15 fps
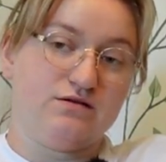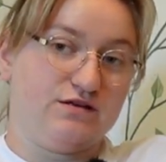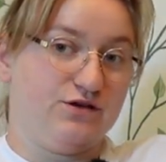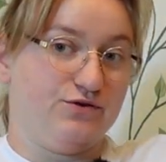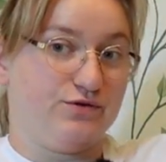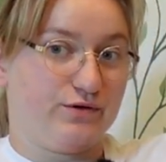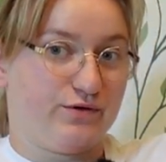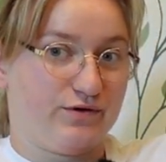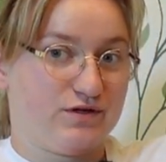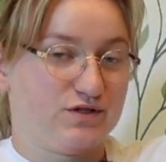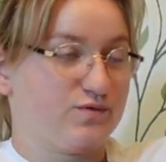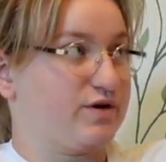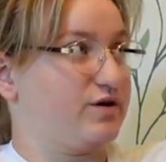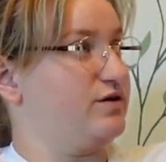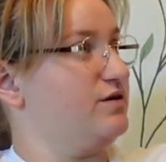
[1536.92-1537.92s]
unicorn
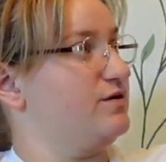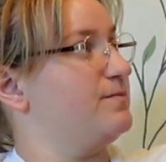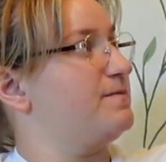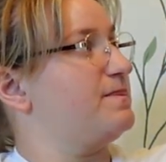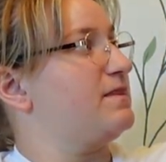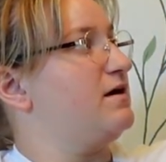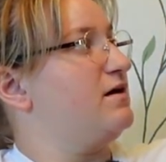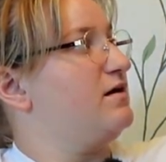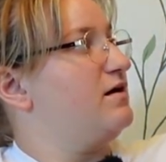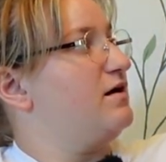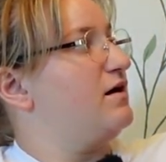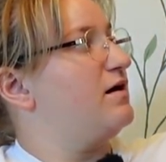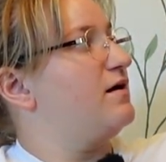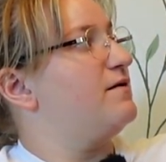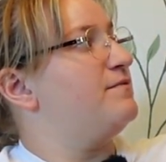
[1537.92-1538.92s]
sweater,
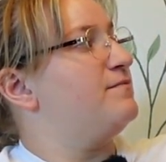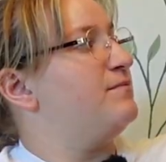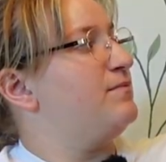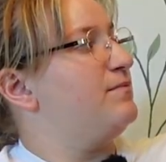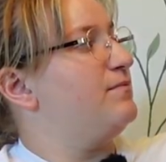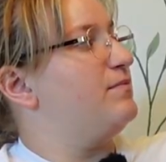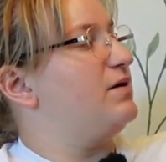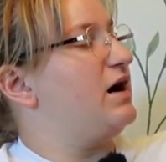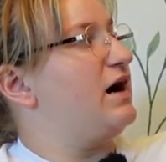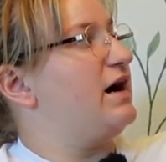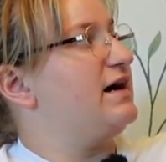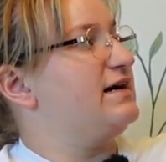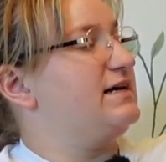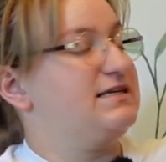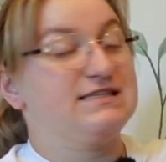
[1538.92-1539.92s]

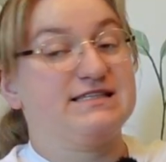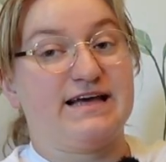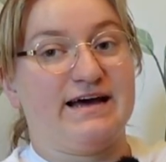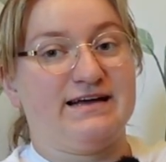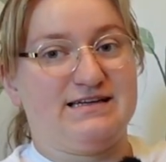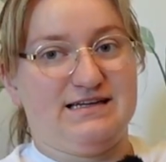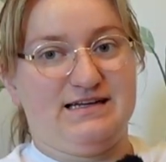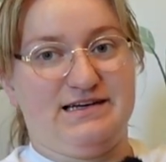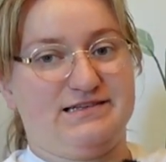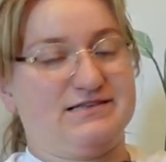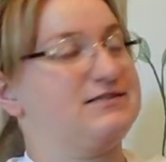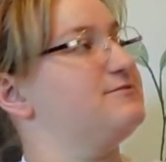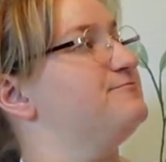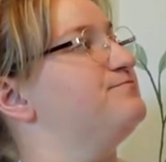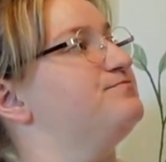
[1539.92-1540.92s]
by
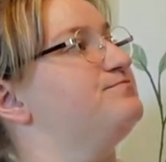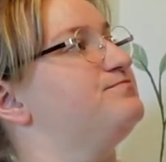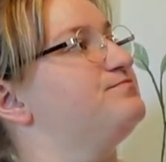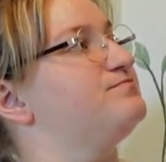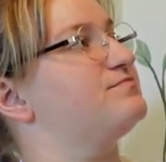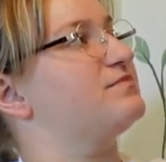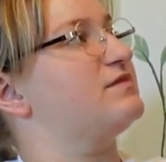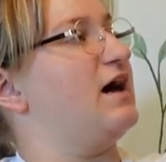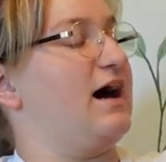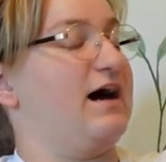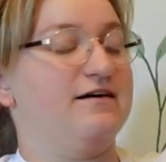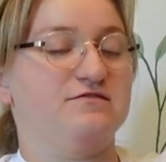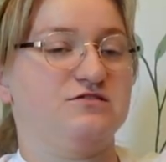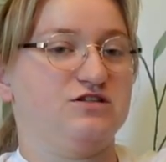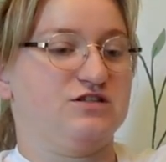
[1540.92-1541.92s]
Scandinit.
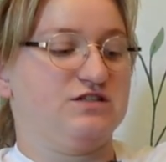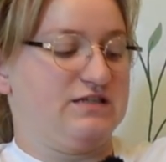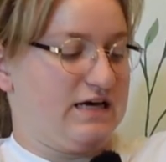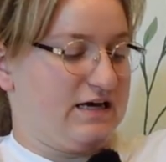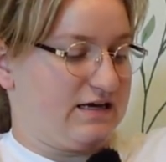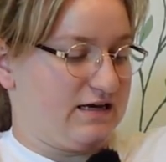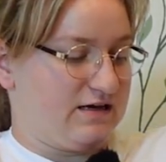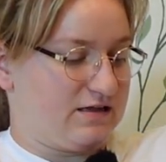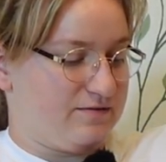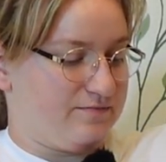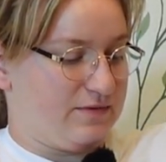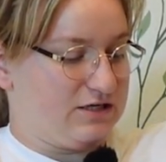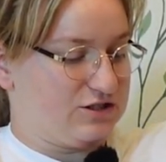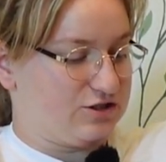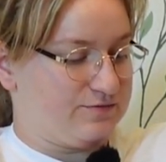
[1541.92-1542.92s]
I've just taken the
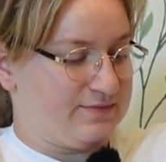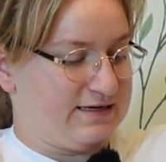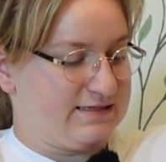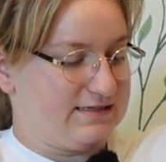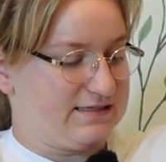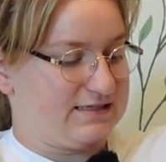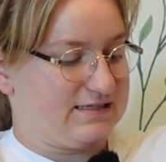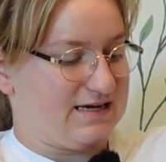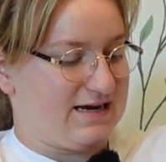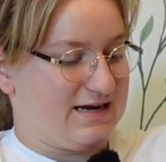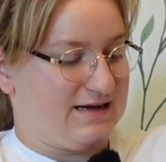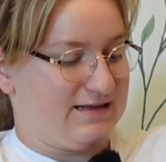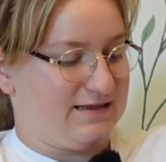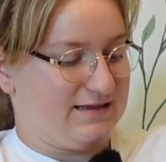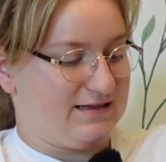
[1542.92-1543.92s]
measurements
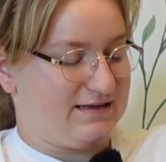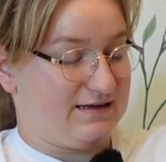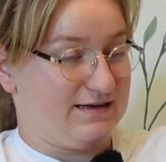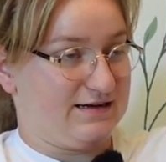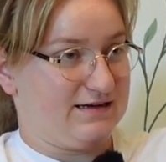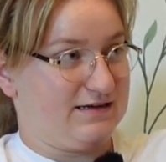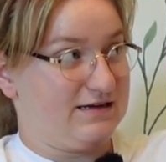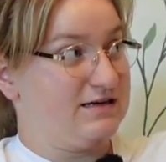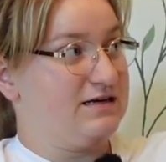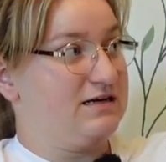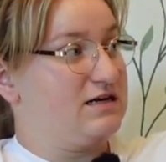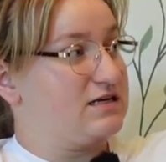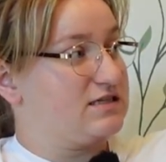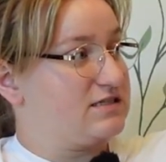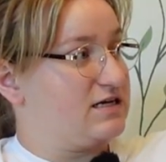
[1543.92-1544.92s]
and the
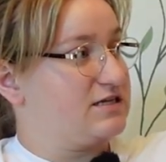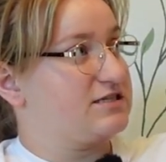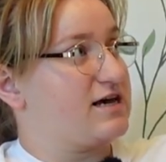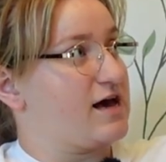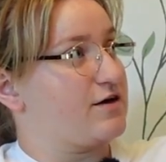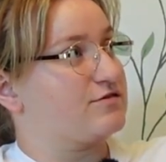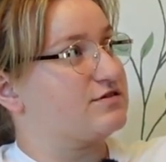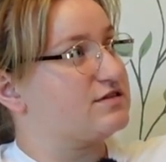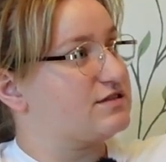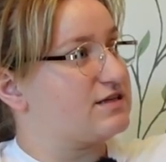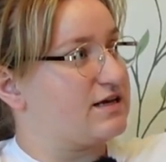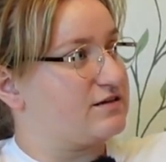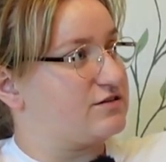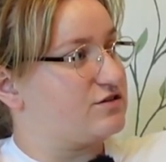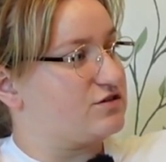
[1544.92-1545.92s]
stitch counts
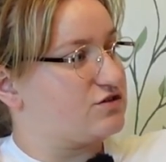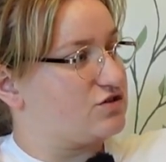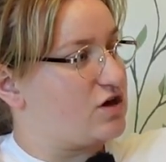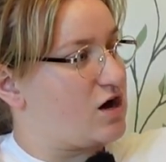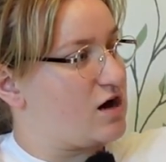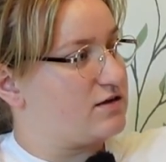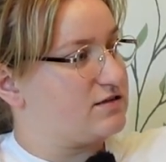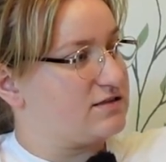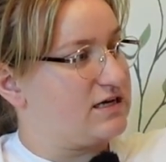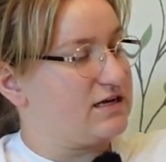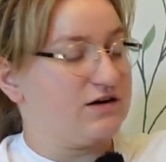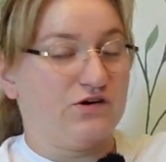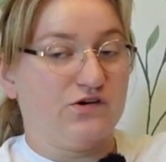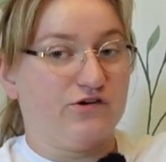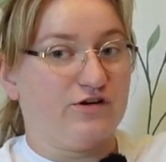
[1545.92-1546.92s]
and just not
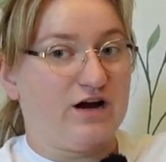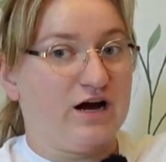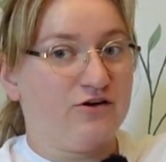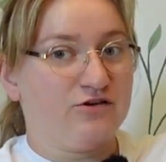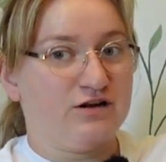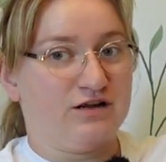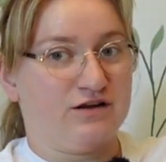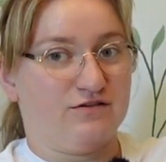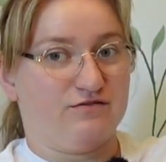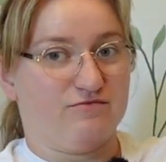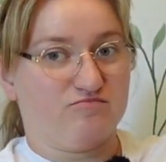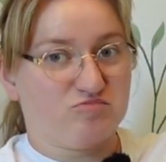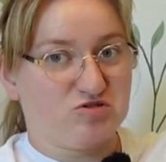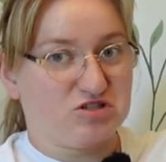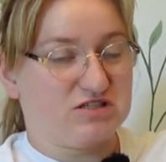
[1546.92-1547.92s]
knitted it around
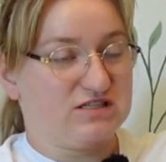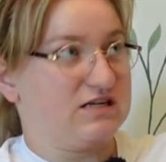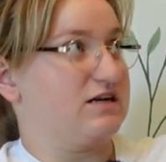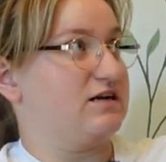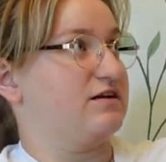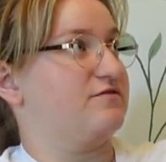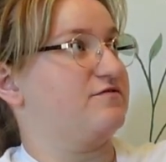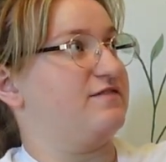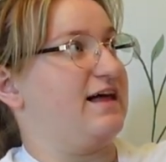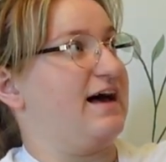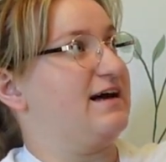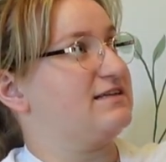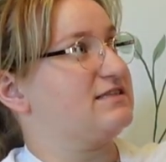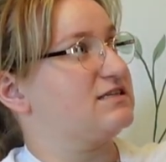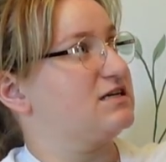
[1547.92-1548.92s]
and just knitted it
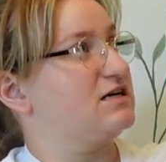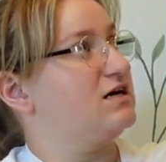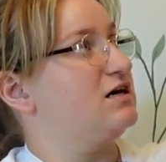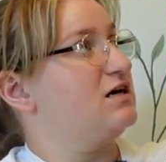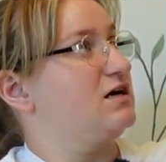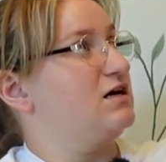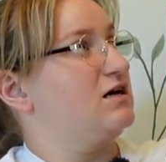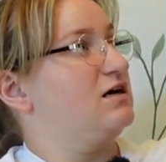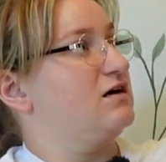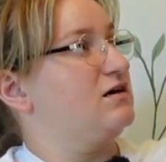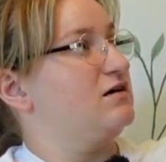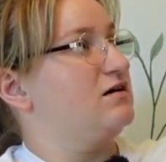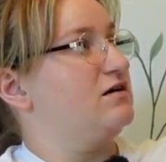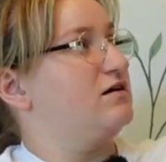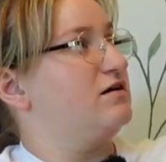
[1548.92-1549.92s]
flat
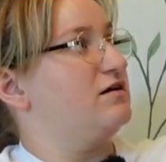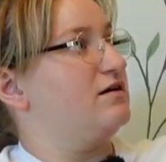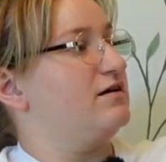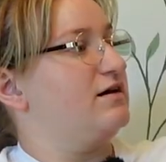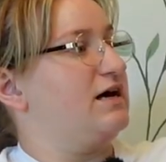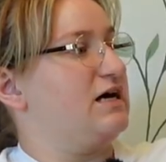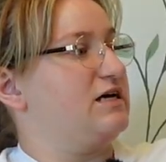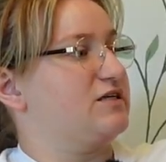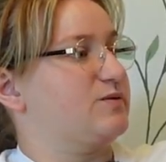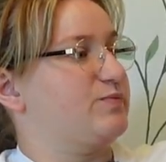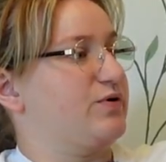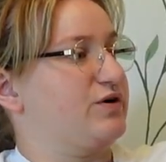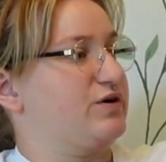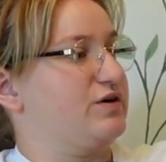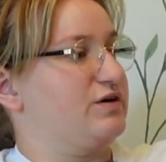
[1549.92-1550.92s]
as
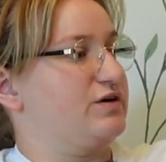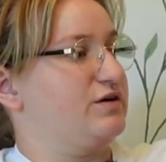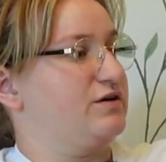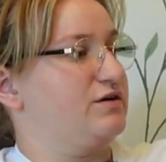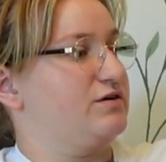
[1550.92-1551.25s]
per